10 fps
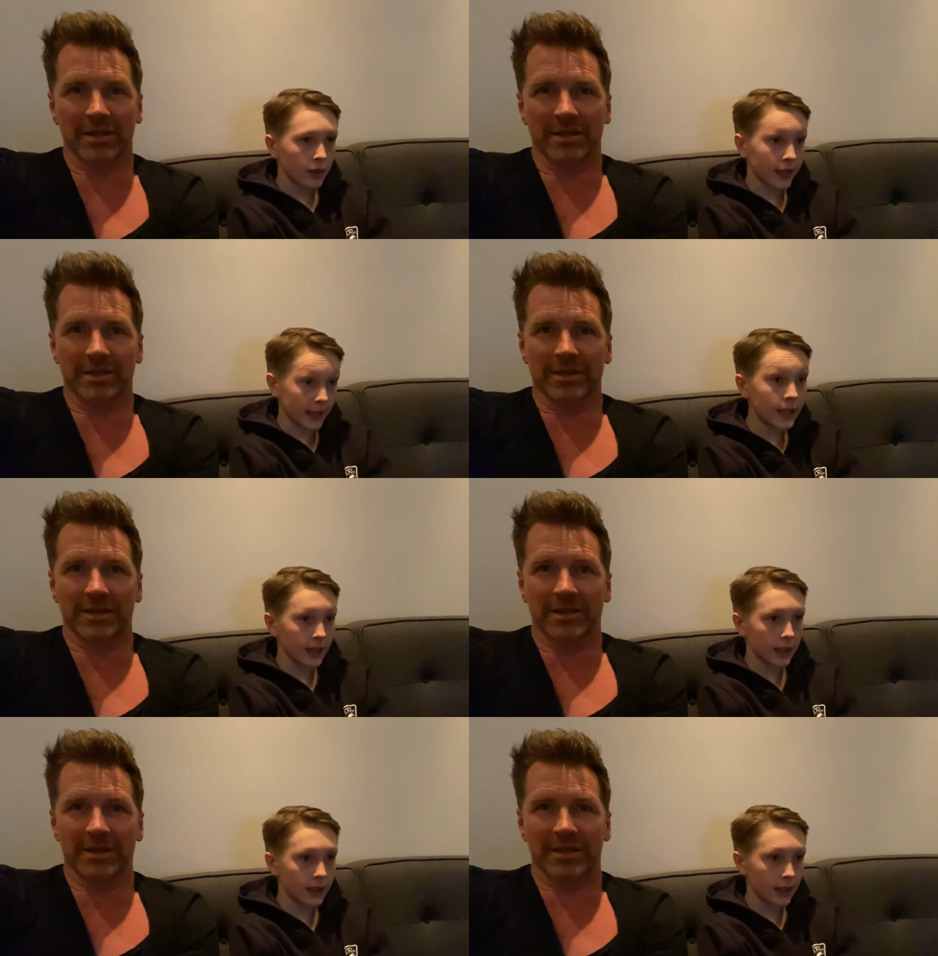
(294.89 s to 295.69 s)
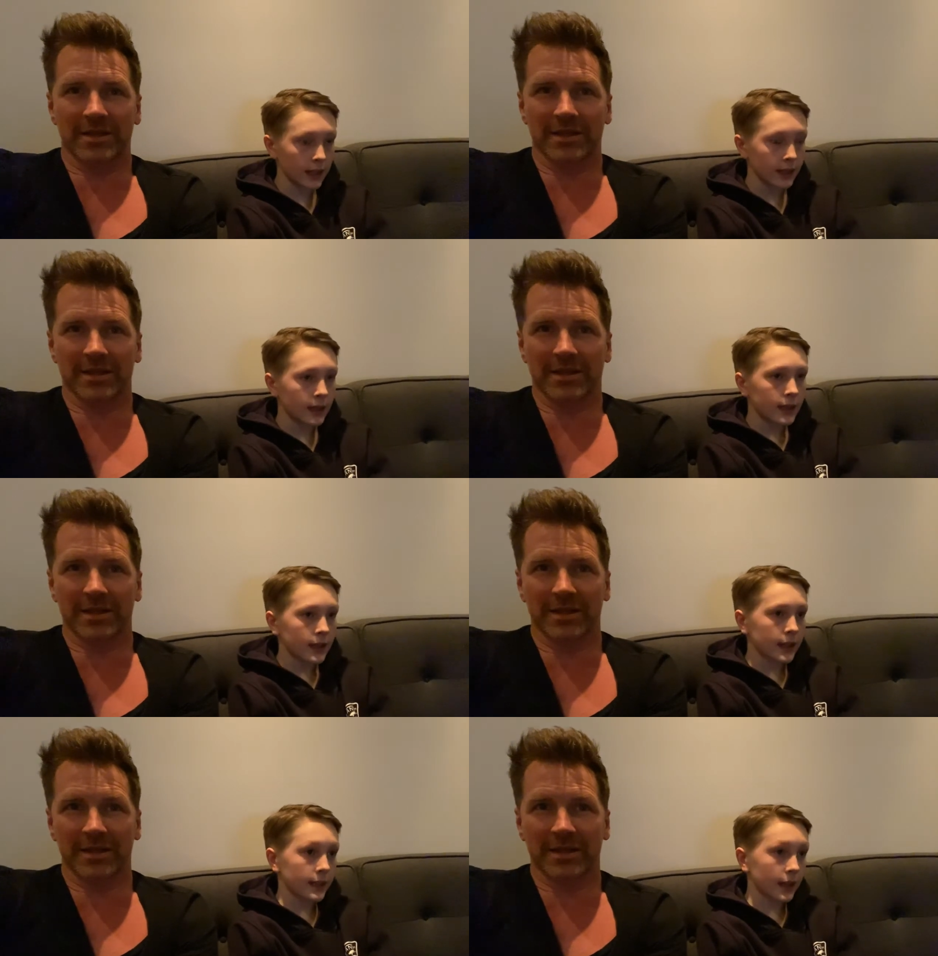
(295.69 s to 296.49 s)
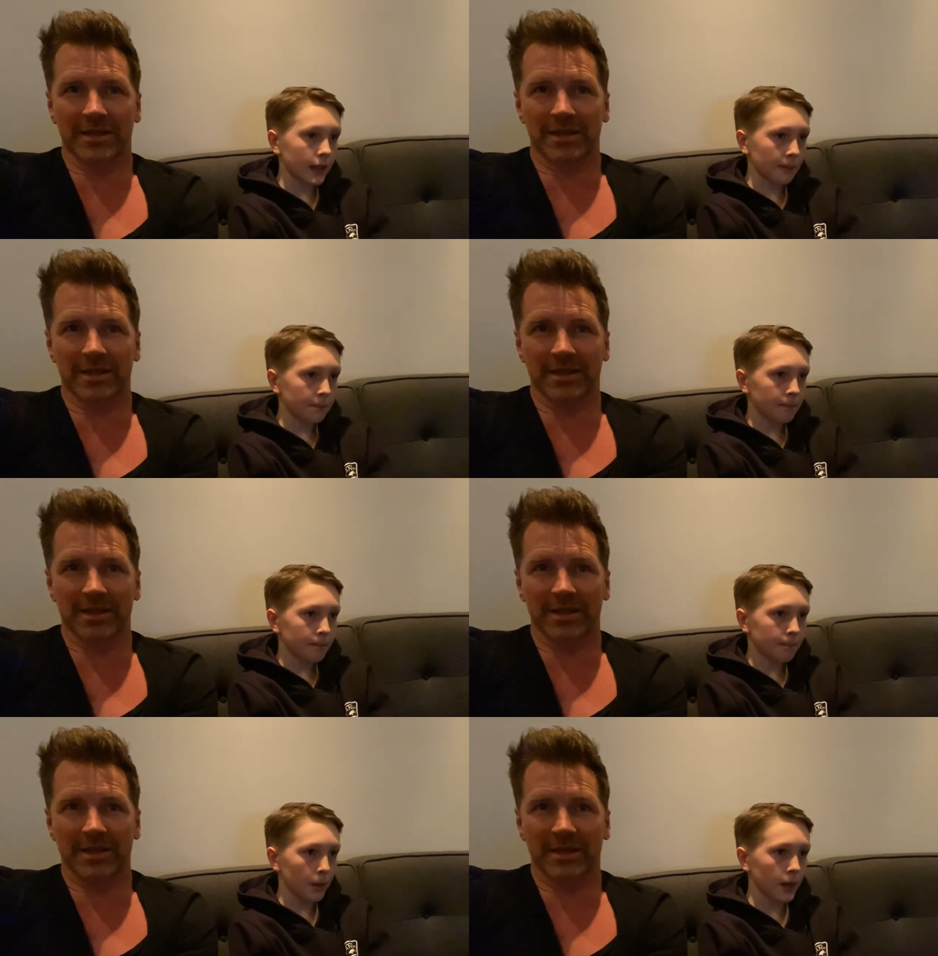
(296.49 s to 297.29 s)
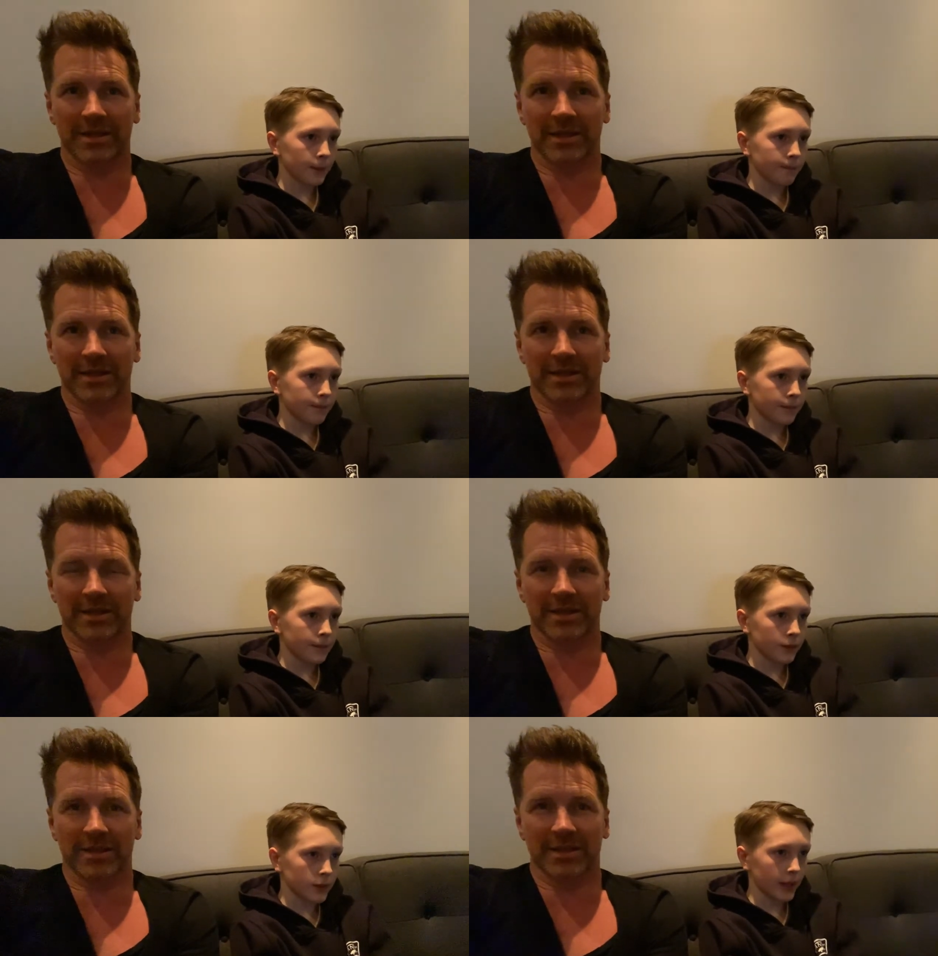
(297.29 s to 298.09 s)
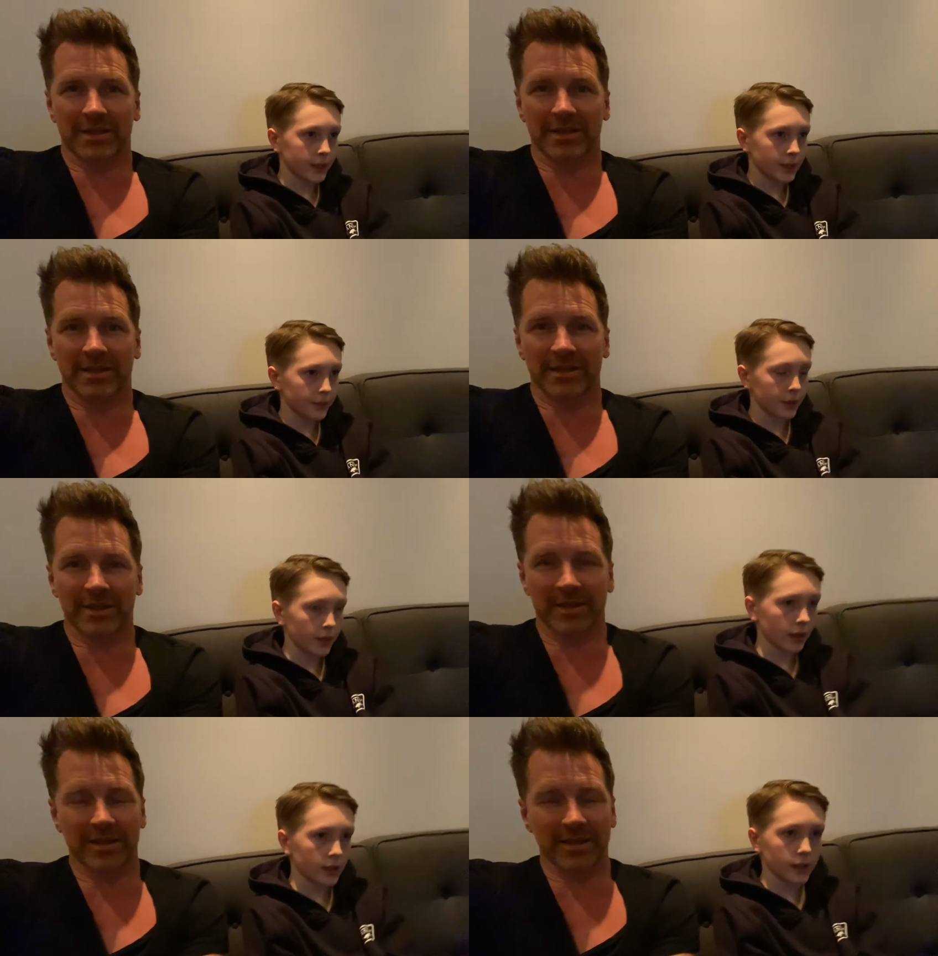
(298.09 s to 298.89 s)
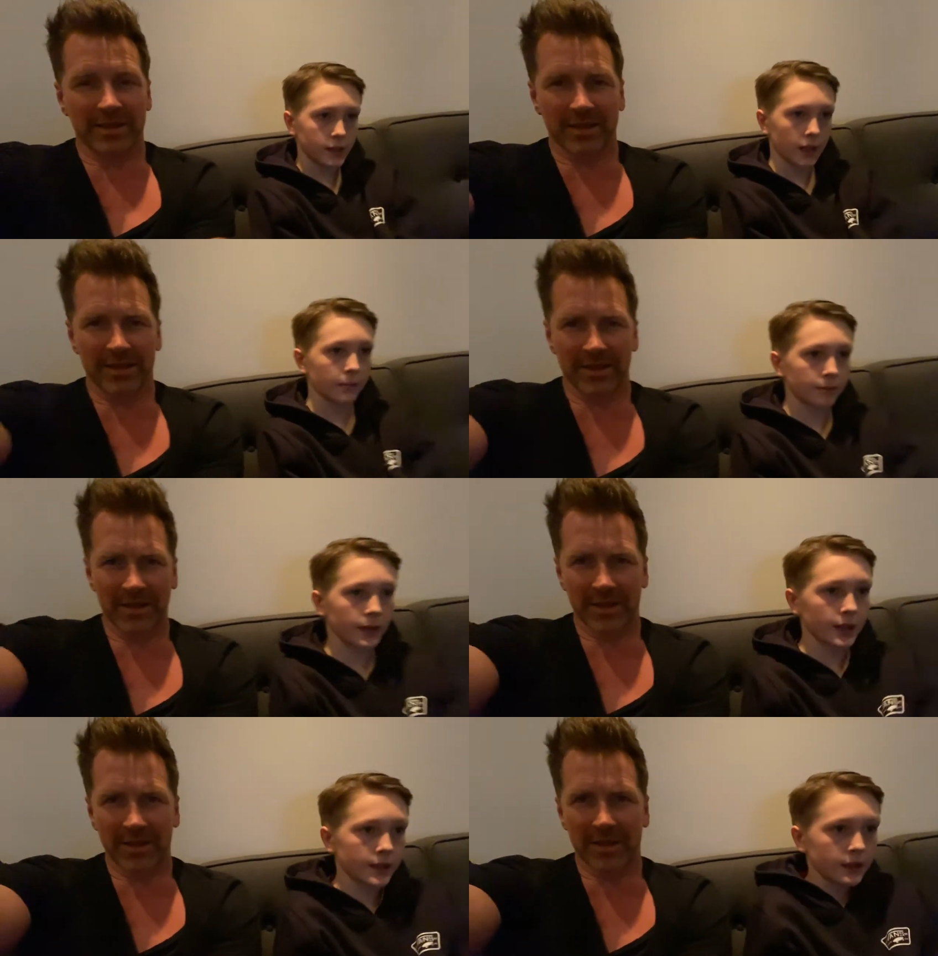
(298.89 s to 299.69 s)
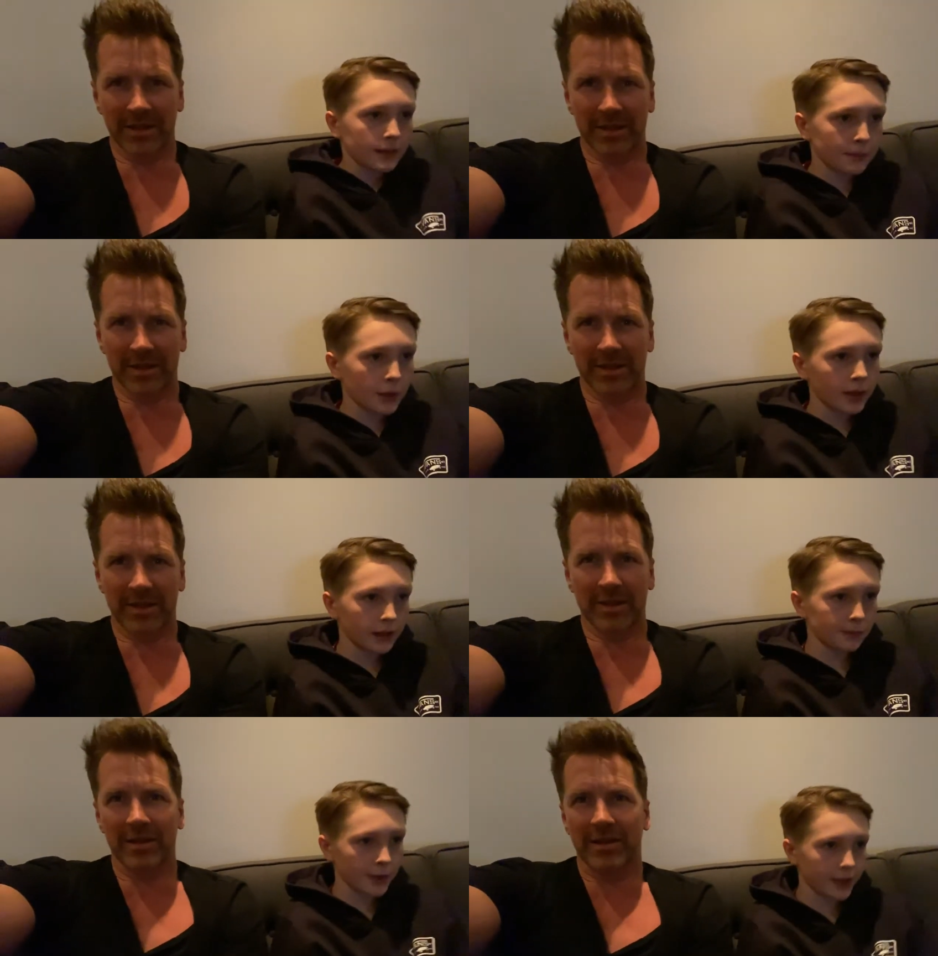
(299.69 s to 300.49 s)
Speaker 1: Like he he he did, but relatively not the same as LeBron. LeBron